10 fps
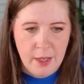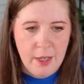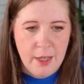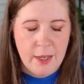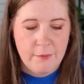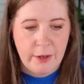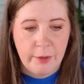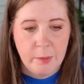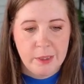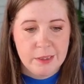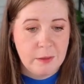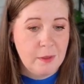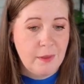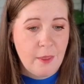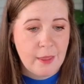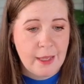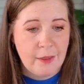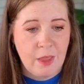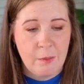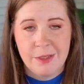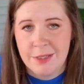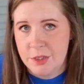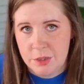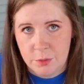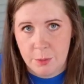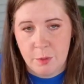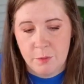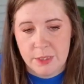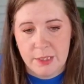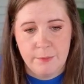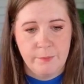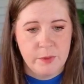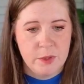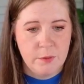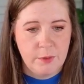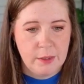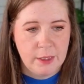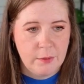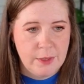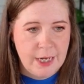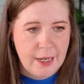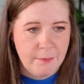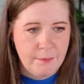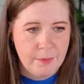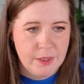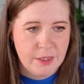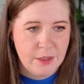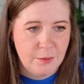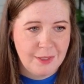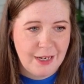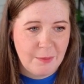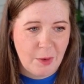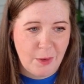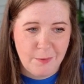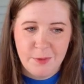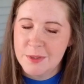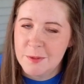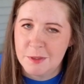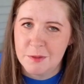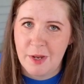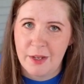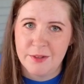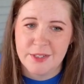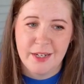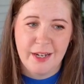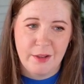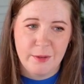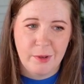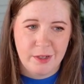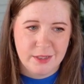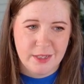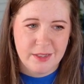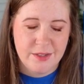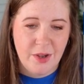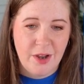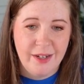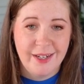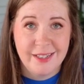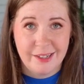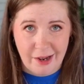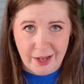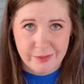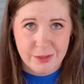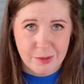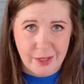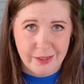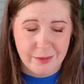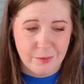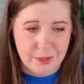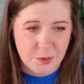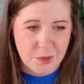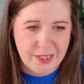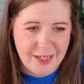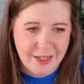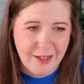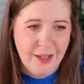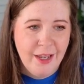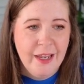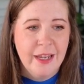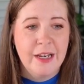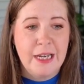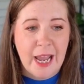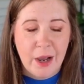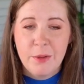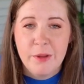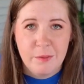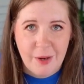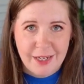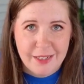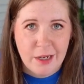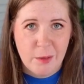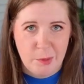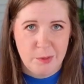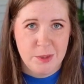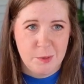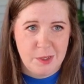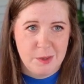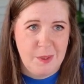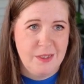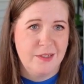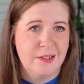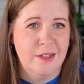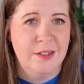If I replace it with nothing, that means it just removes it. So if I click rename, it's going to rename all of those image files, and now the process is gone. I did not have to do that individually. Now they're ready to upload to Squarespace. So